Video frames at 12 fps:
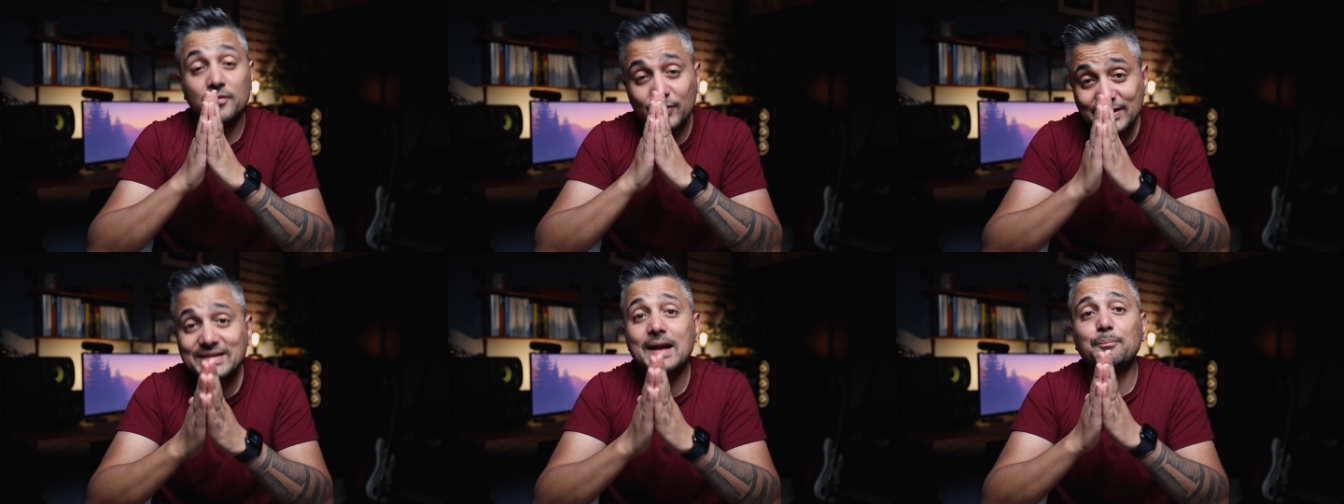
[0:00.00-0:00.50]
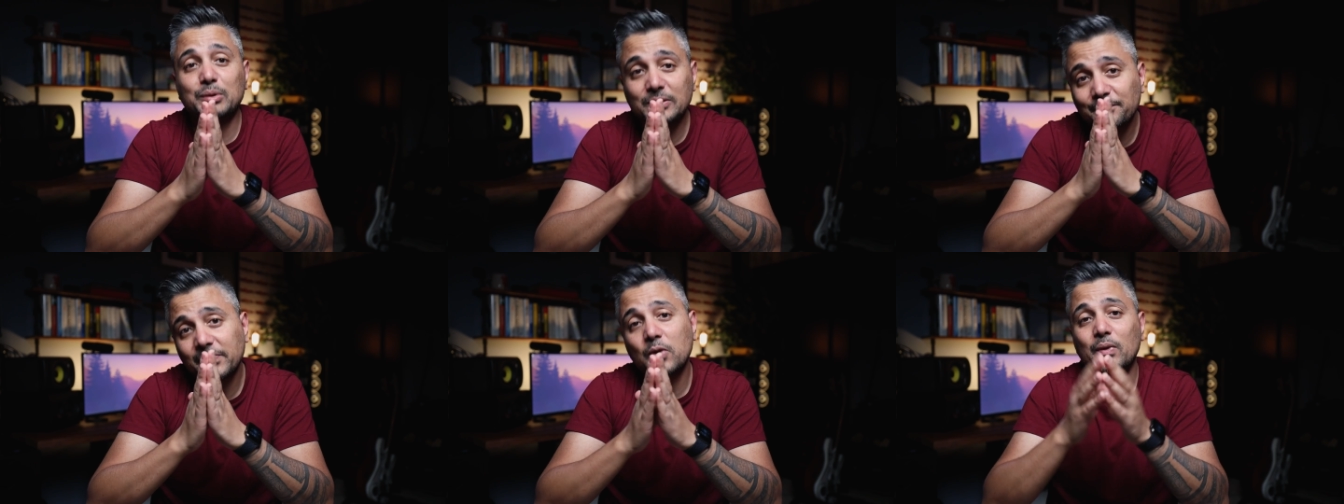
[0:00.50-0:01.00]
For
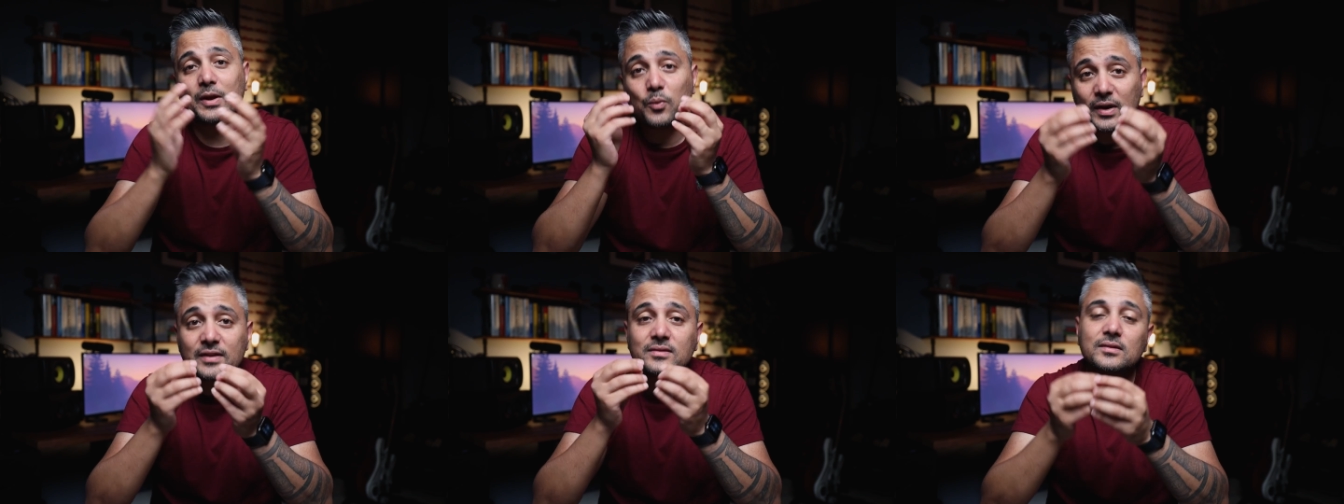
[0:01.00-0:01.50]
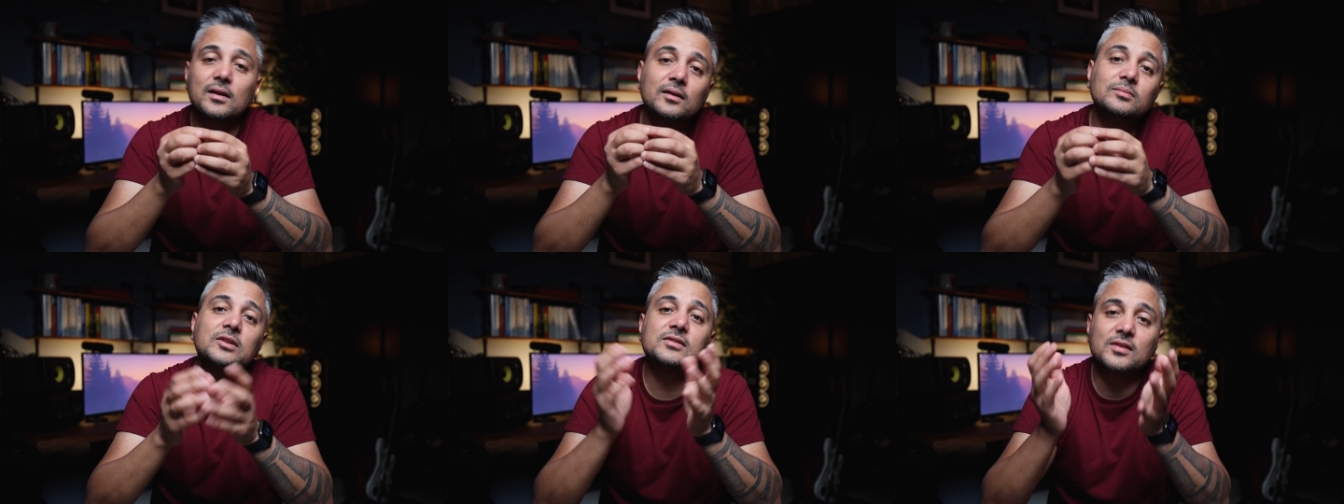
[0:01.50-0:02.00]
example, when I wanted to talk
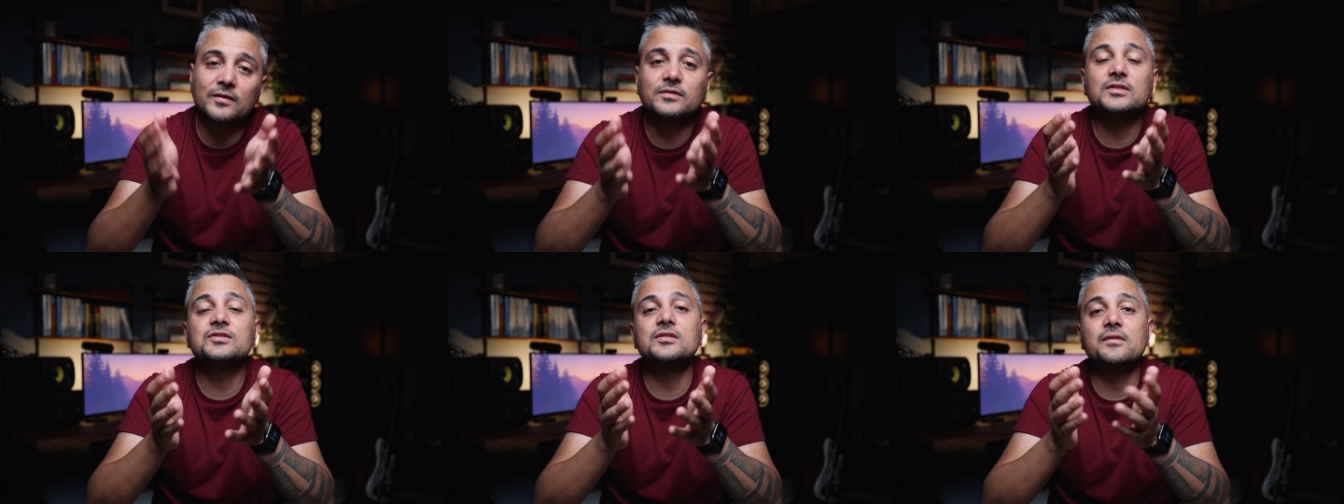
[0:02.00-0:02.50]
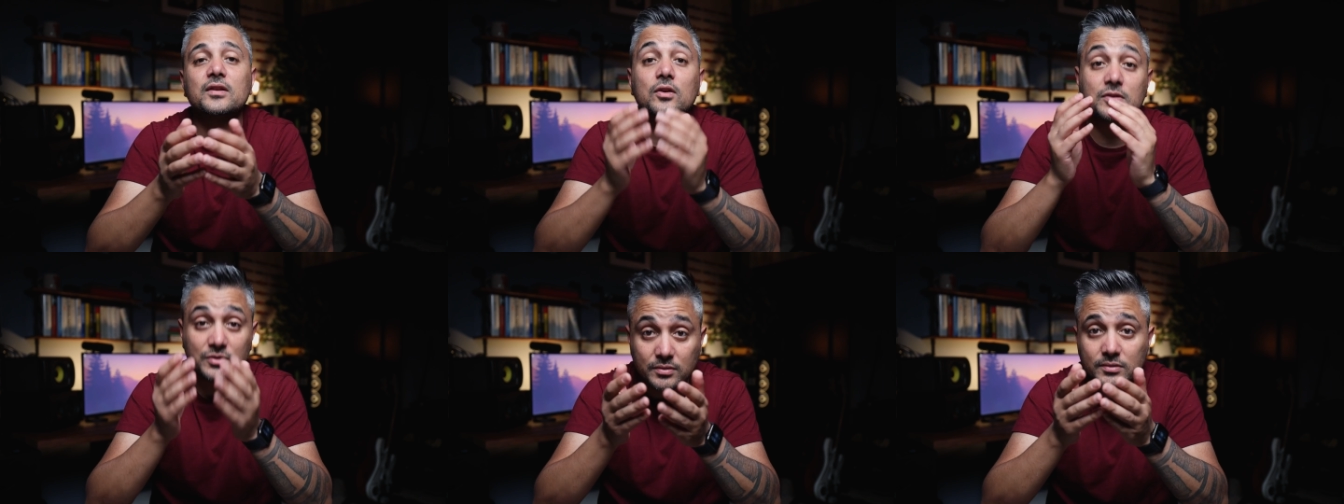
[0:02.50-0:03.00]
about software engineering
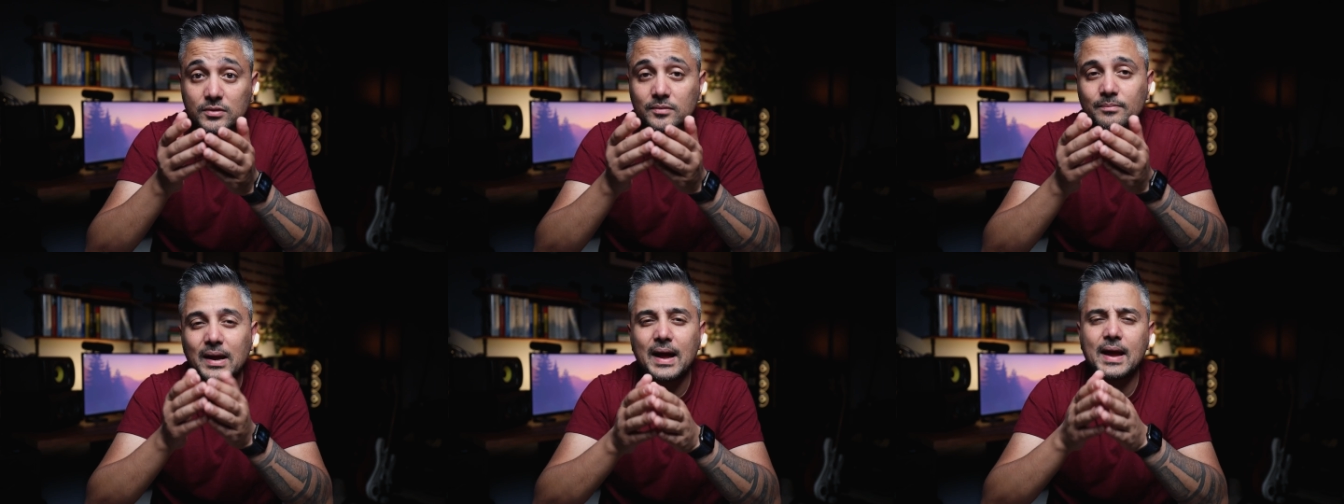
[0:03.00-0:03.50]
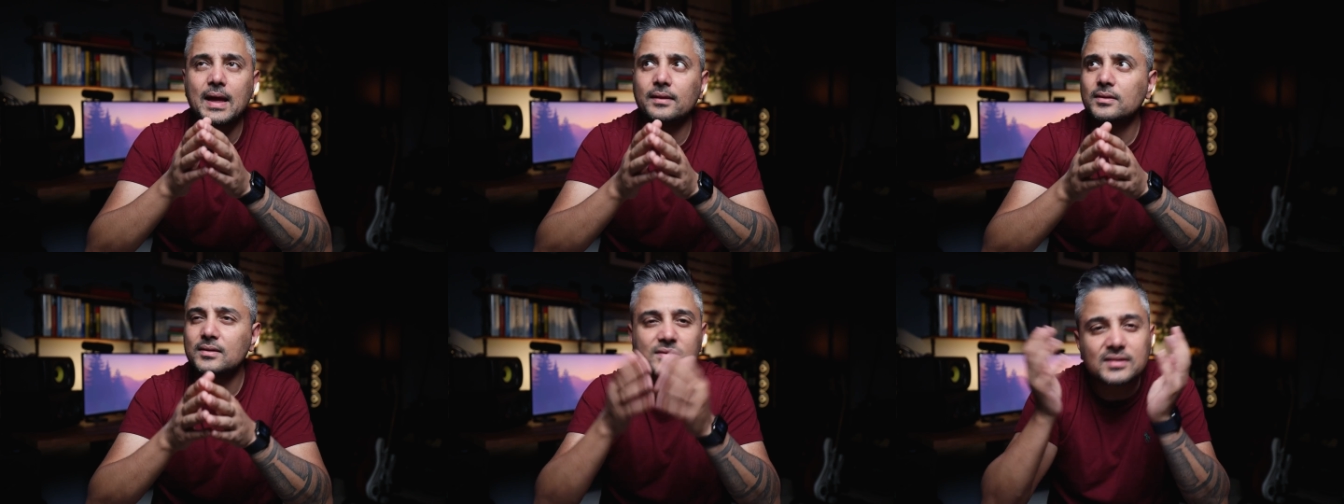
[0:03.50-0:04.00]
on YouTube, I
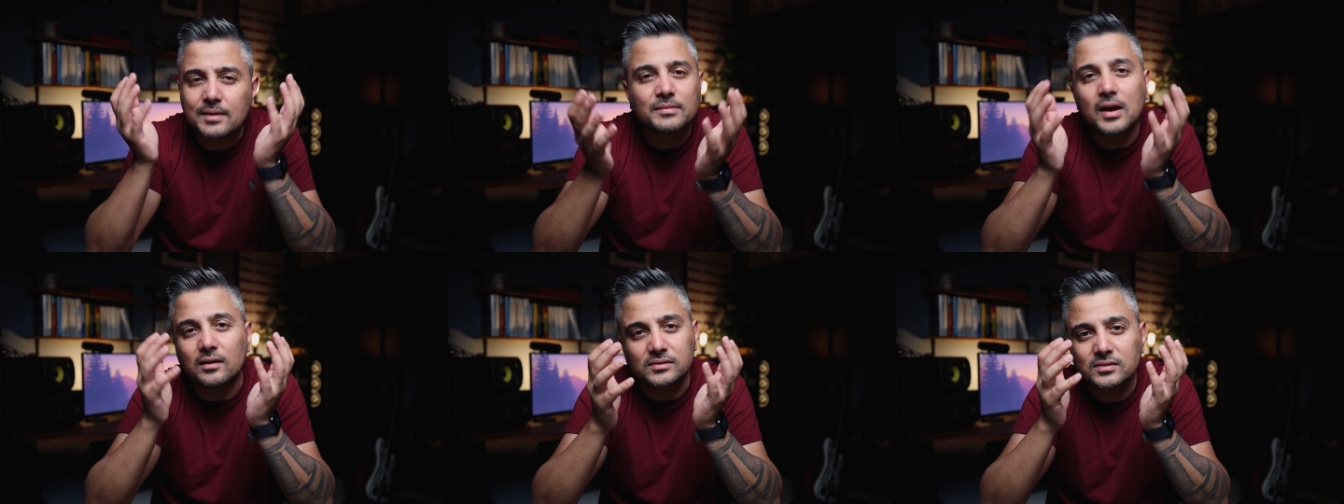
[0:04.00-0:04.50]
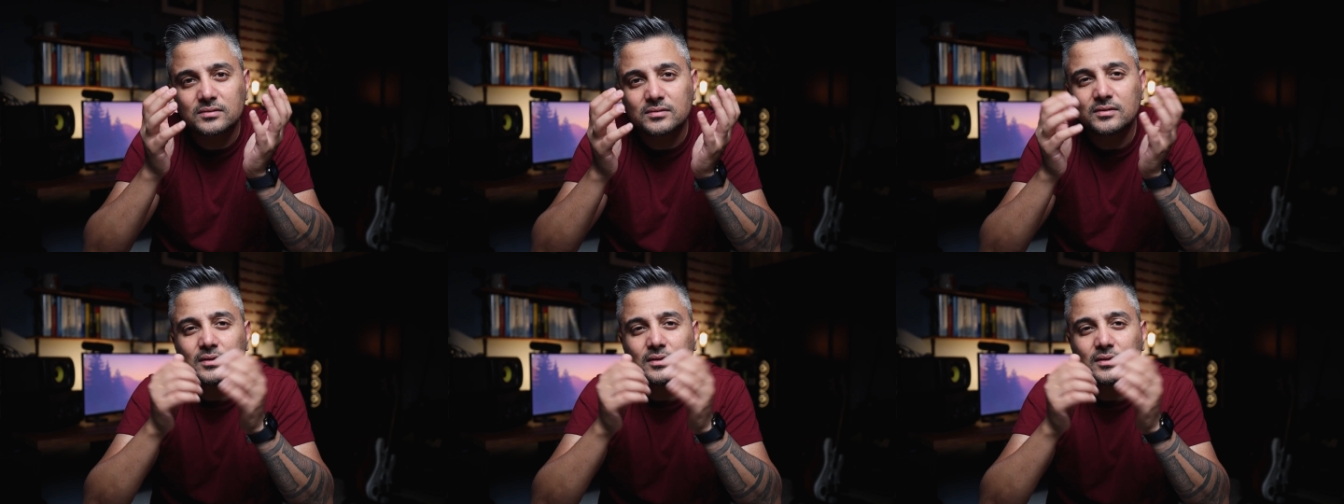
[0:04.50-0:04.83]
have the same doubts.